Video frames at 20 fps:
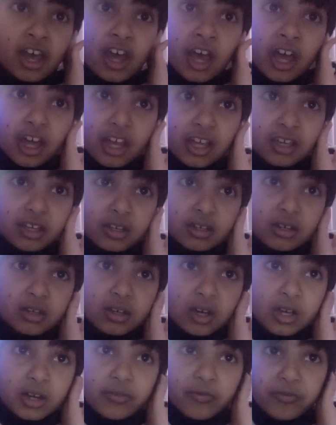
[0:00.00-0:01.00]
you could
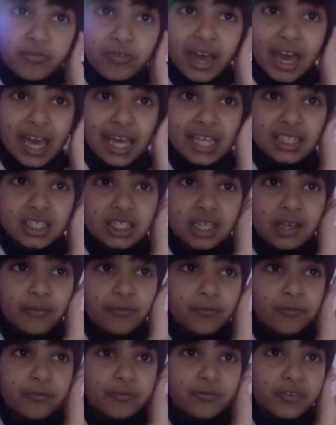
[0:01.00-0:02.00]
find some
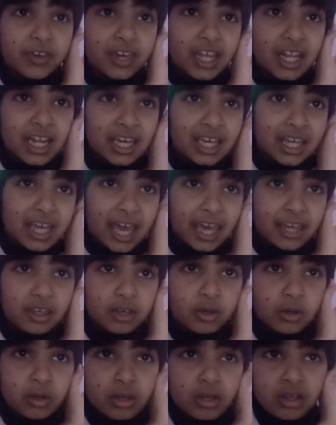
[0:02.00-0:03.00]
feeling. Yeah, you,
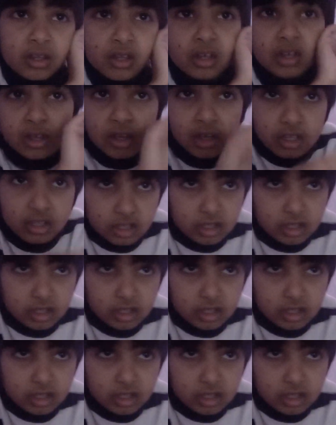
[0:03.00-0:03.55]
you